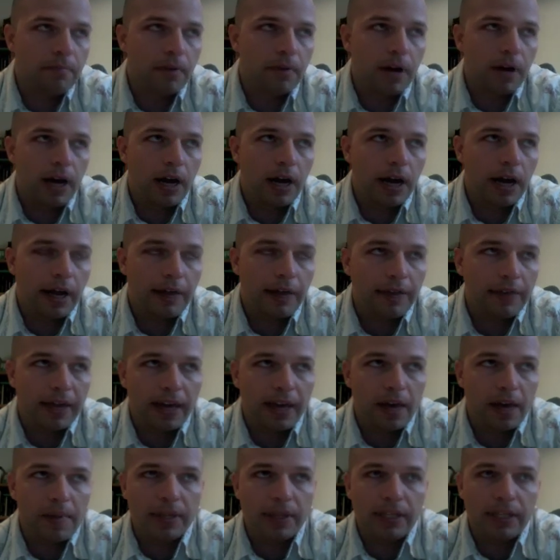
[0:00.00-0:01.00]
I think
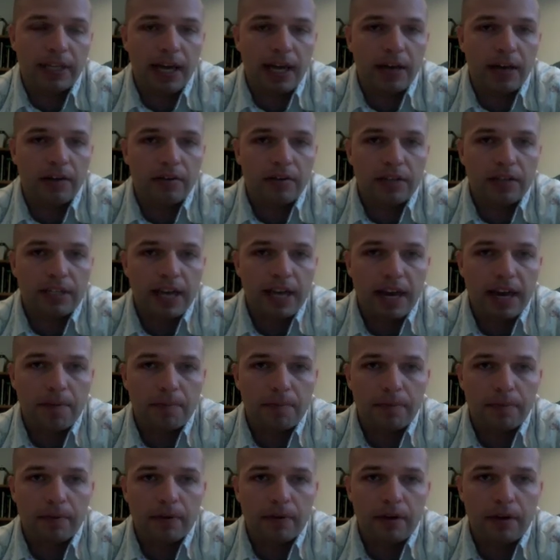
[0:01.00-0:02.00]
I'm at the end of the tape
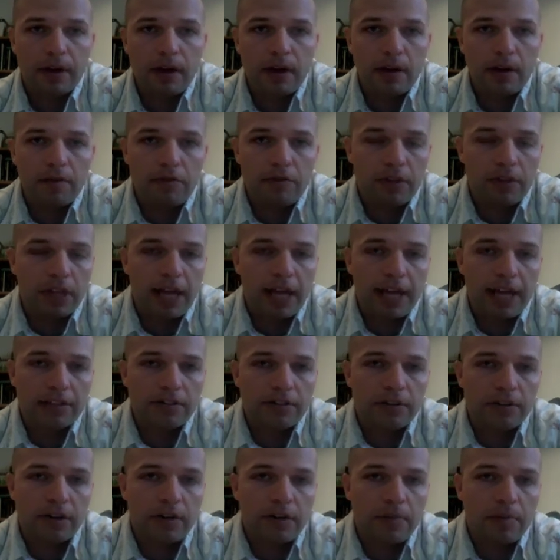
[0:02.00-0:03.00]
for the last
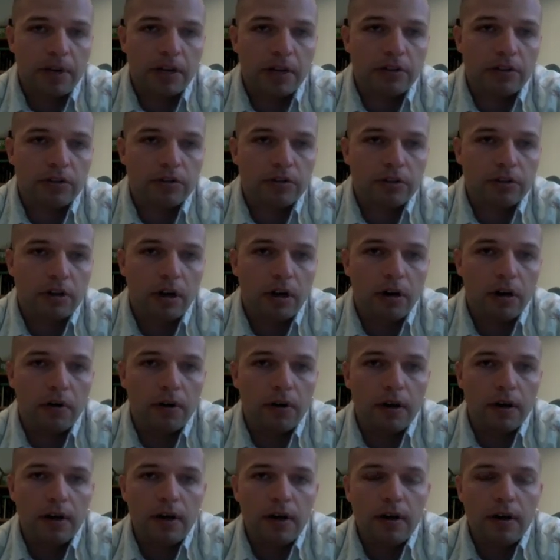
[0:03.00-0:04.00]
30 minutes or
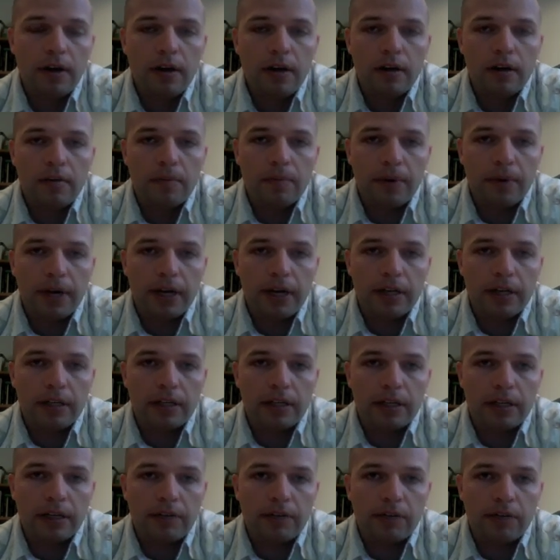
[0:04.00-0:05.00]
so. But
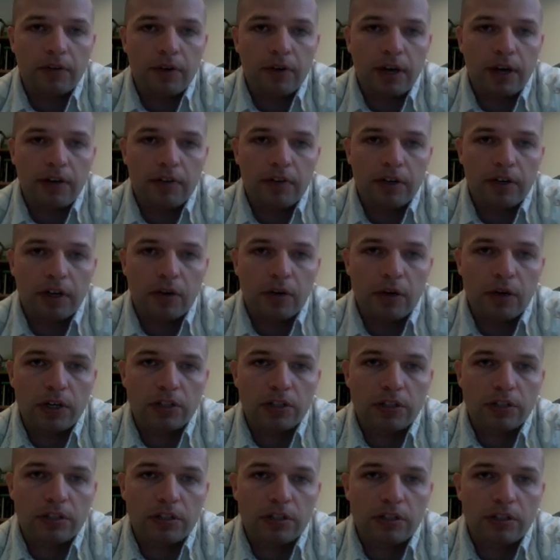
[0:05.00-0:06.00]
if you have any
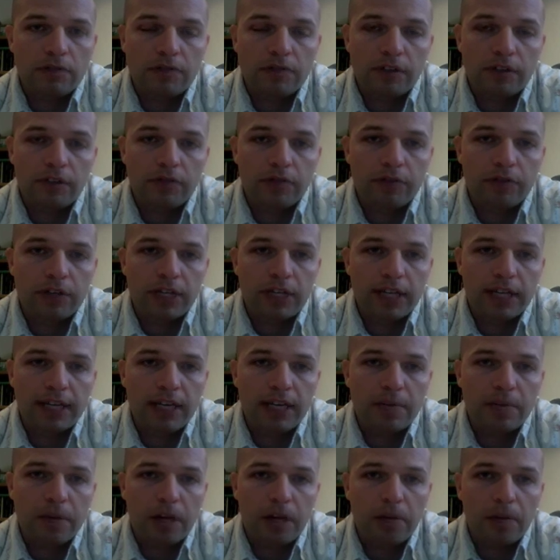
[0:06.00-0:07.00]
questions, feel free to
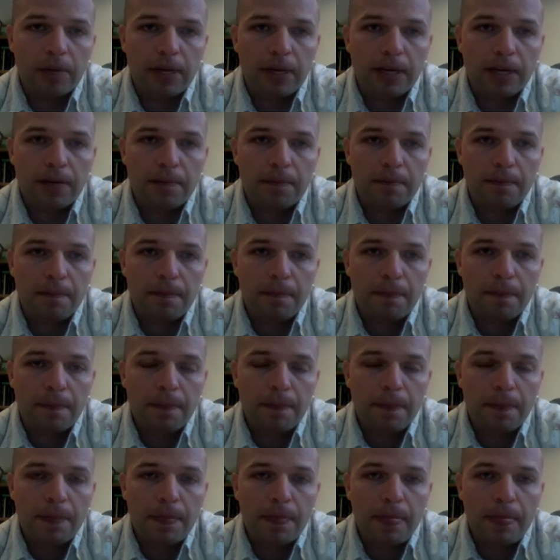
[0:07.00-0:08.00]
email me
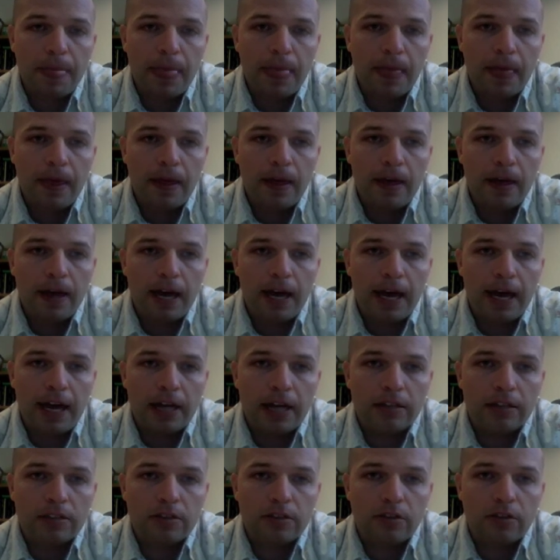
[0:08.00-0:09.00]

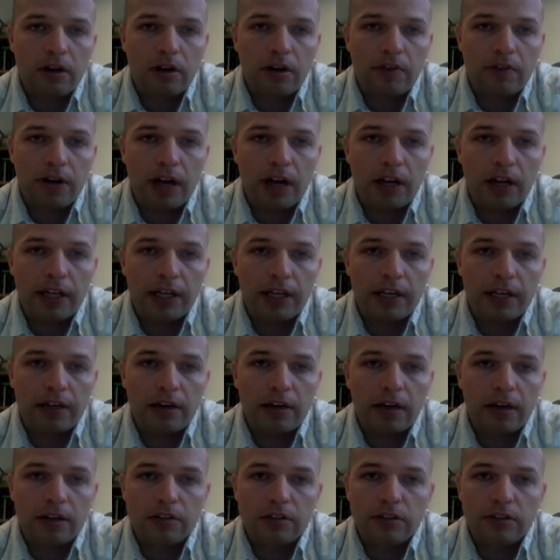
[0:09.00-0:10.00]
at
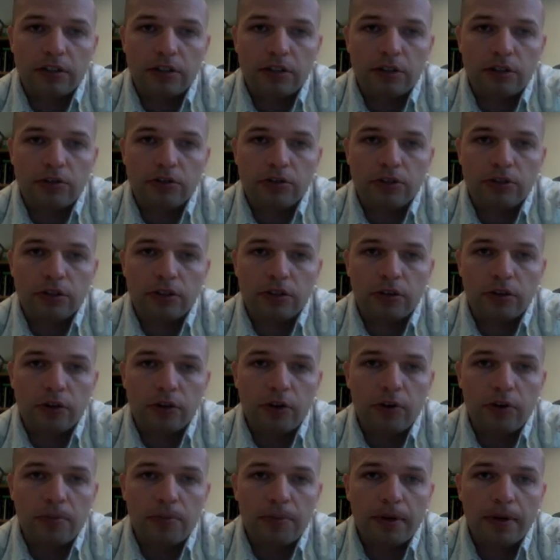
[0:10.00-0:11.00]

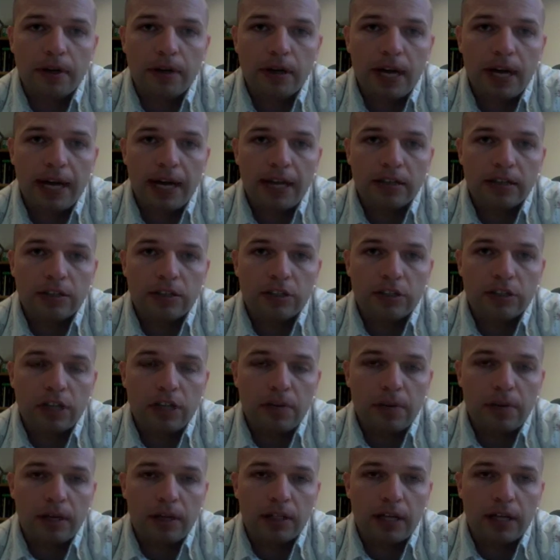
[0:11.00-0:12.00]

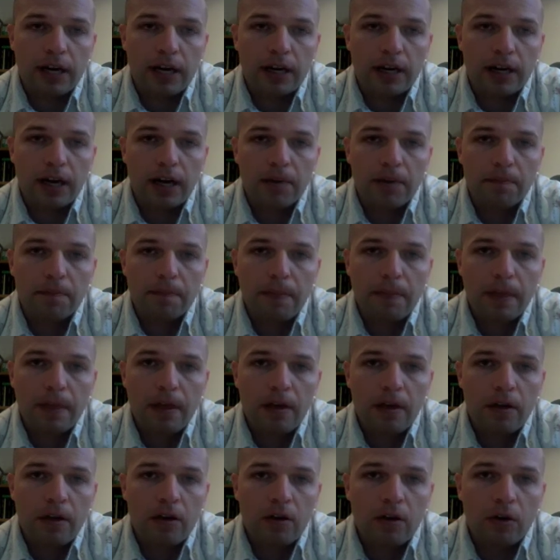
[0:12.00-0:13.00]
starvalleyconstitutiongroup@gmail.com,
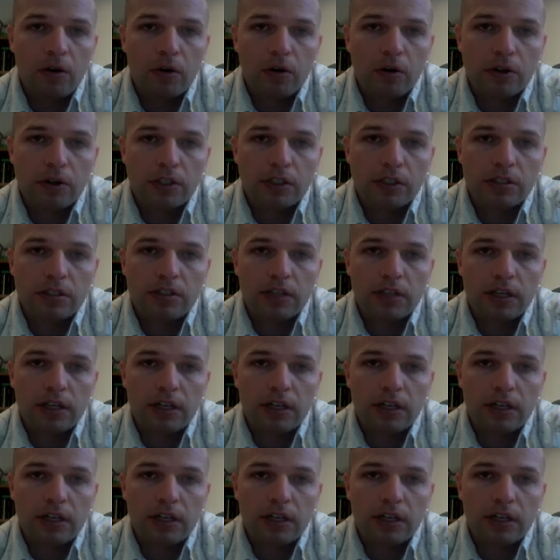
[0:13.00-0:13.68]
or just